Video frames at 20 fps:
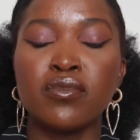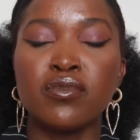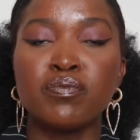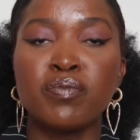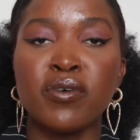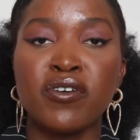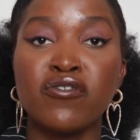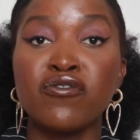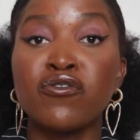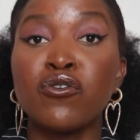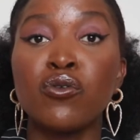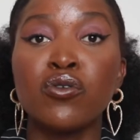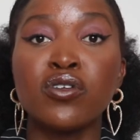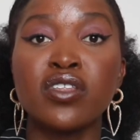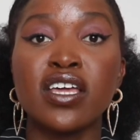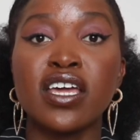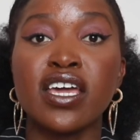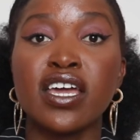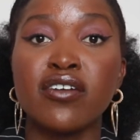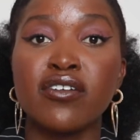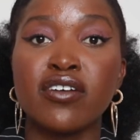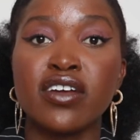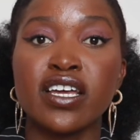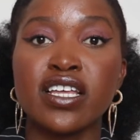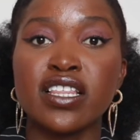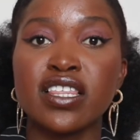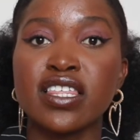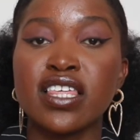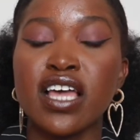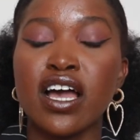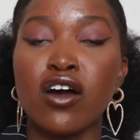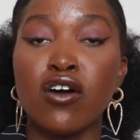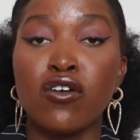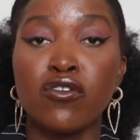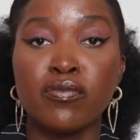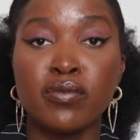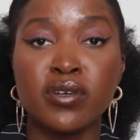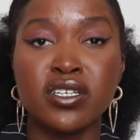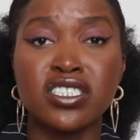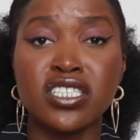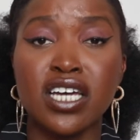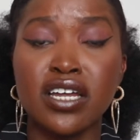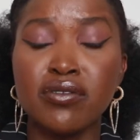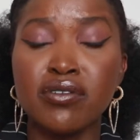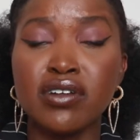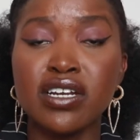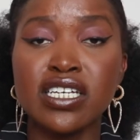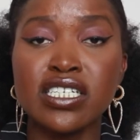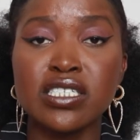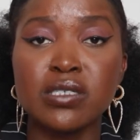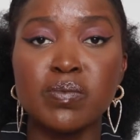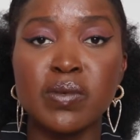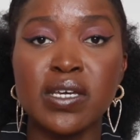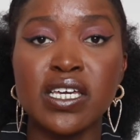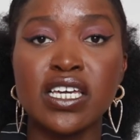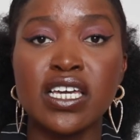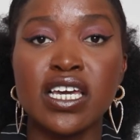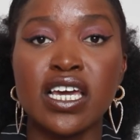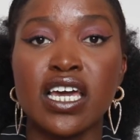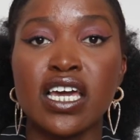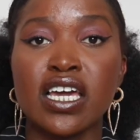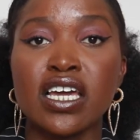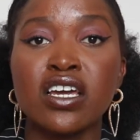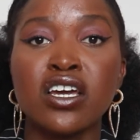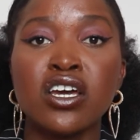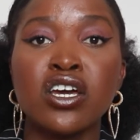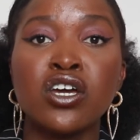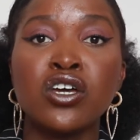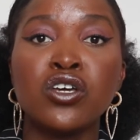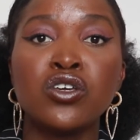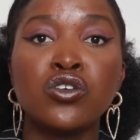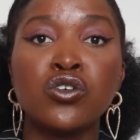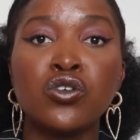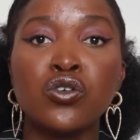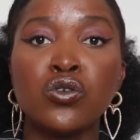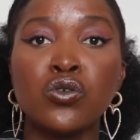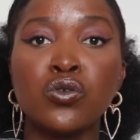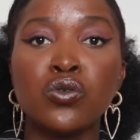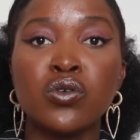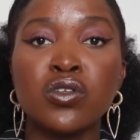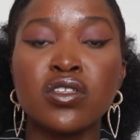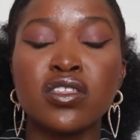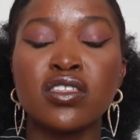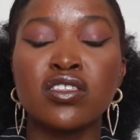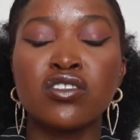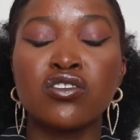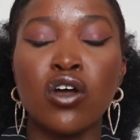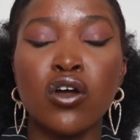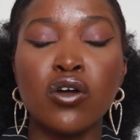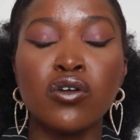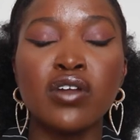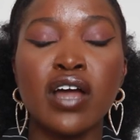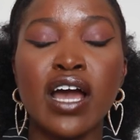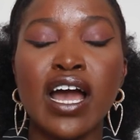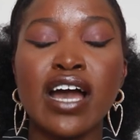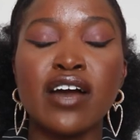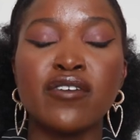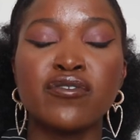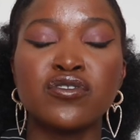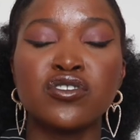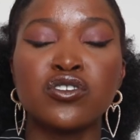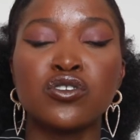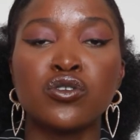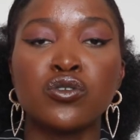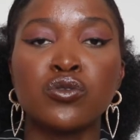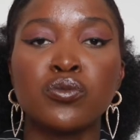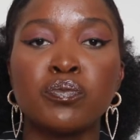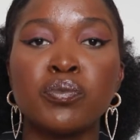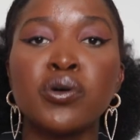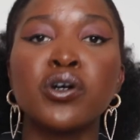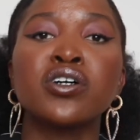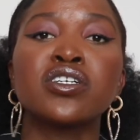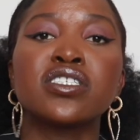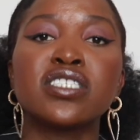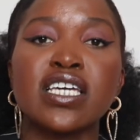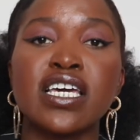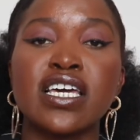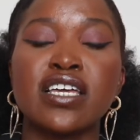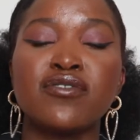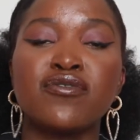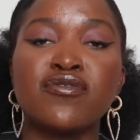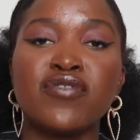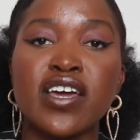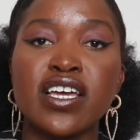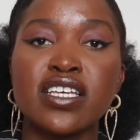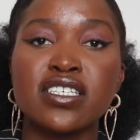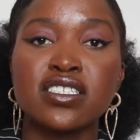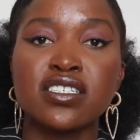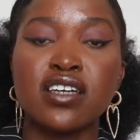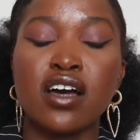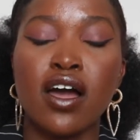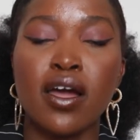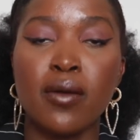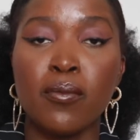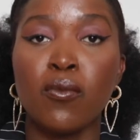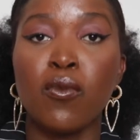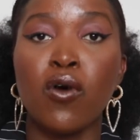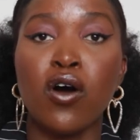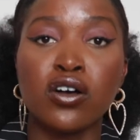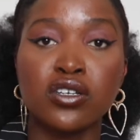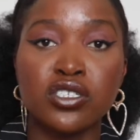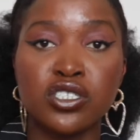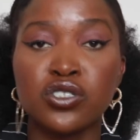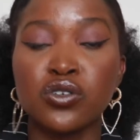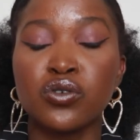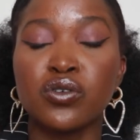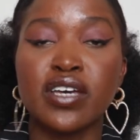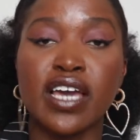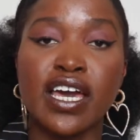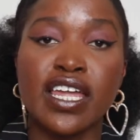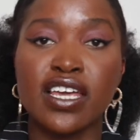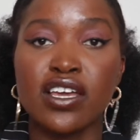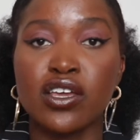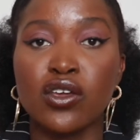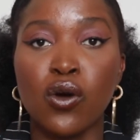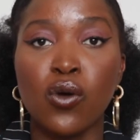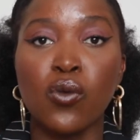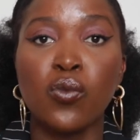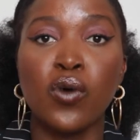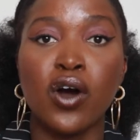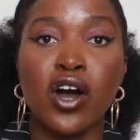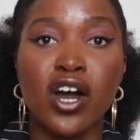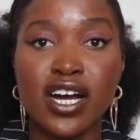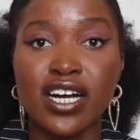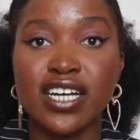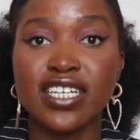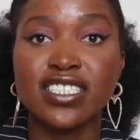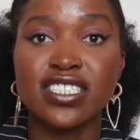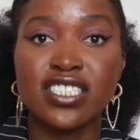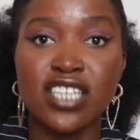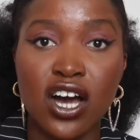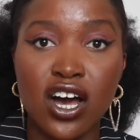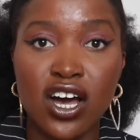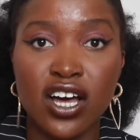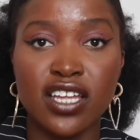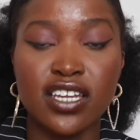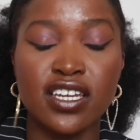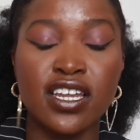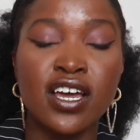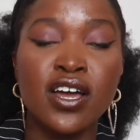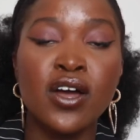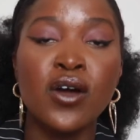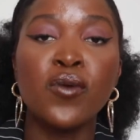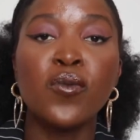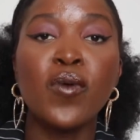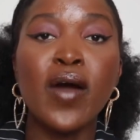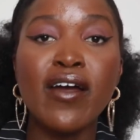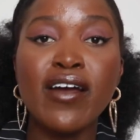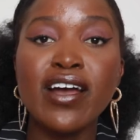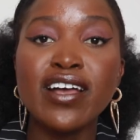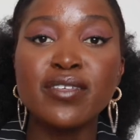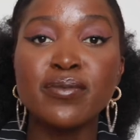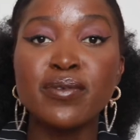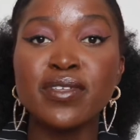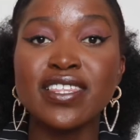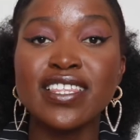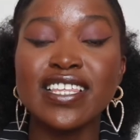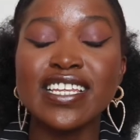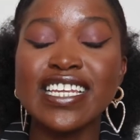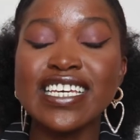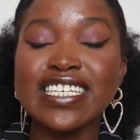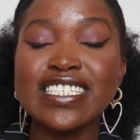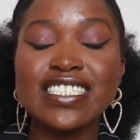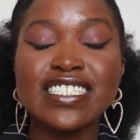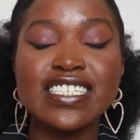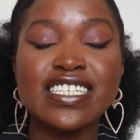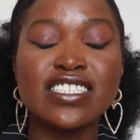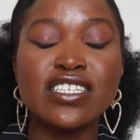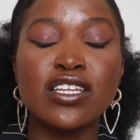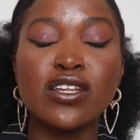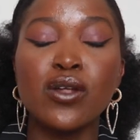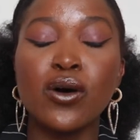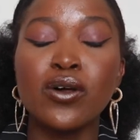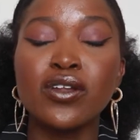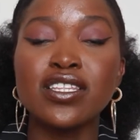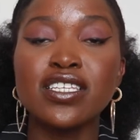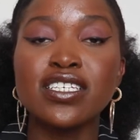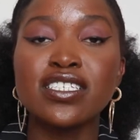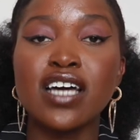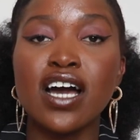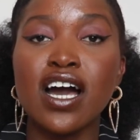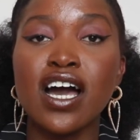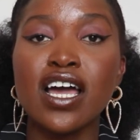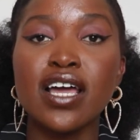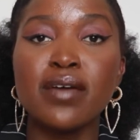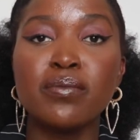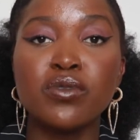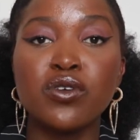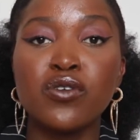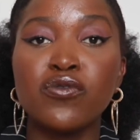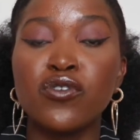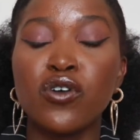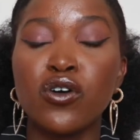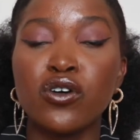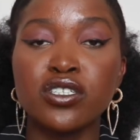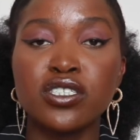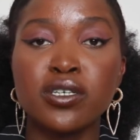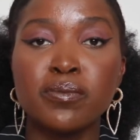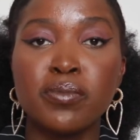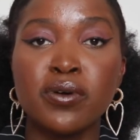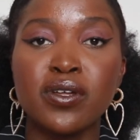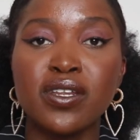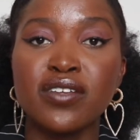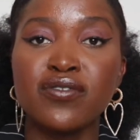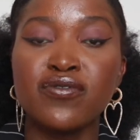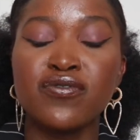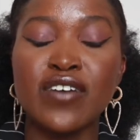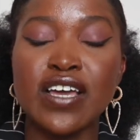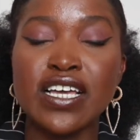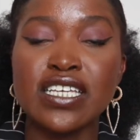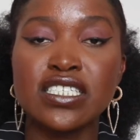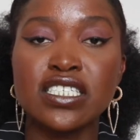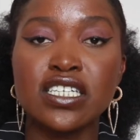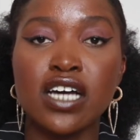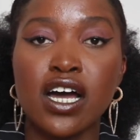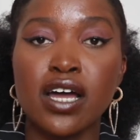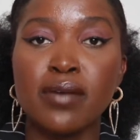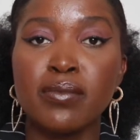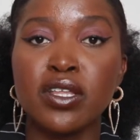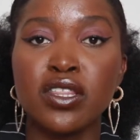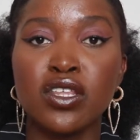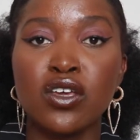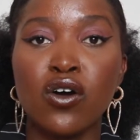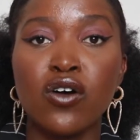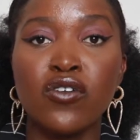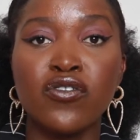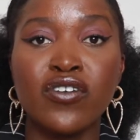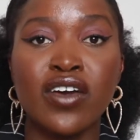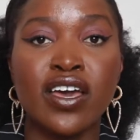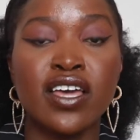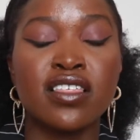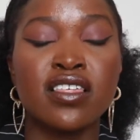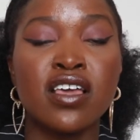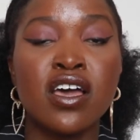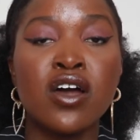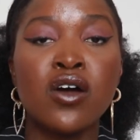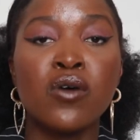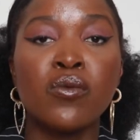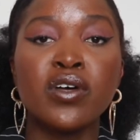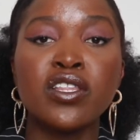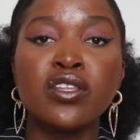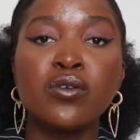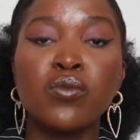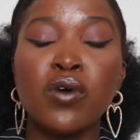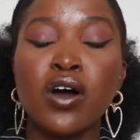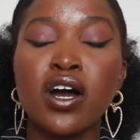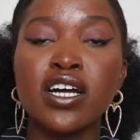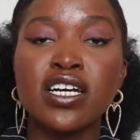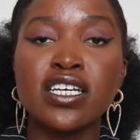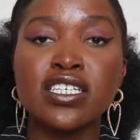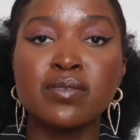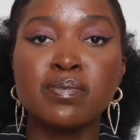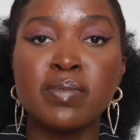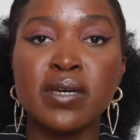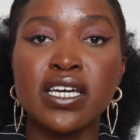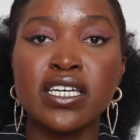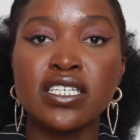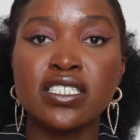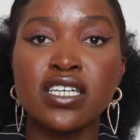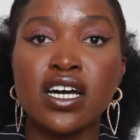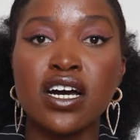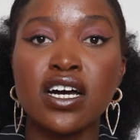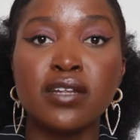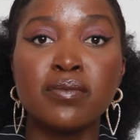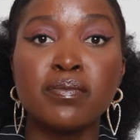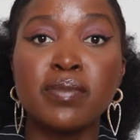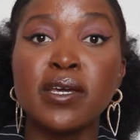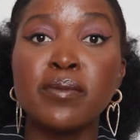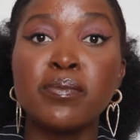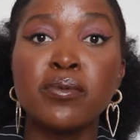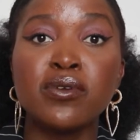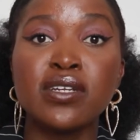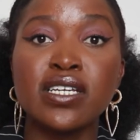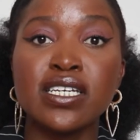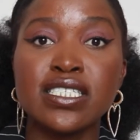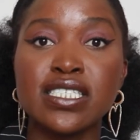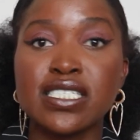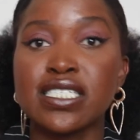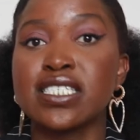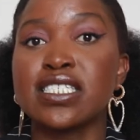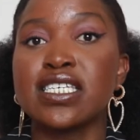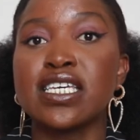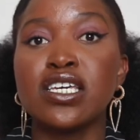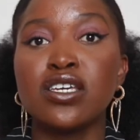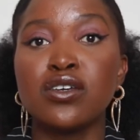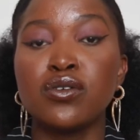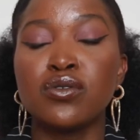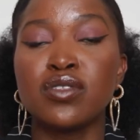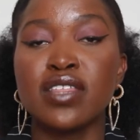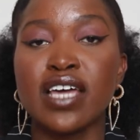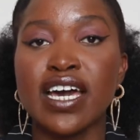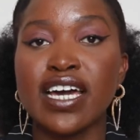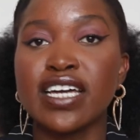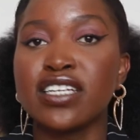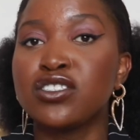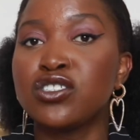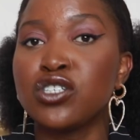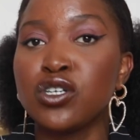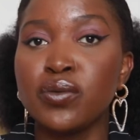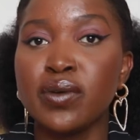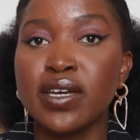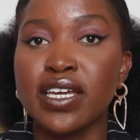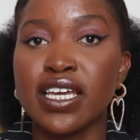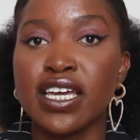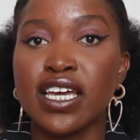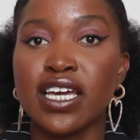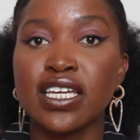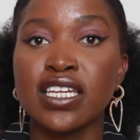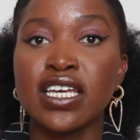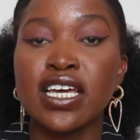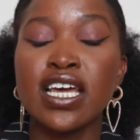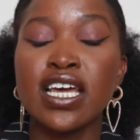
before the hearing itself. But generally speaking, you don't have to put in FaceTime whilst you're getting your work done. Whereas with solicitors, a lot of the time you've got to put in FaceTime at the office. When the work is being done, people need to see you there doing it.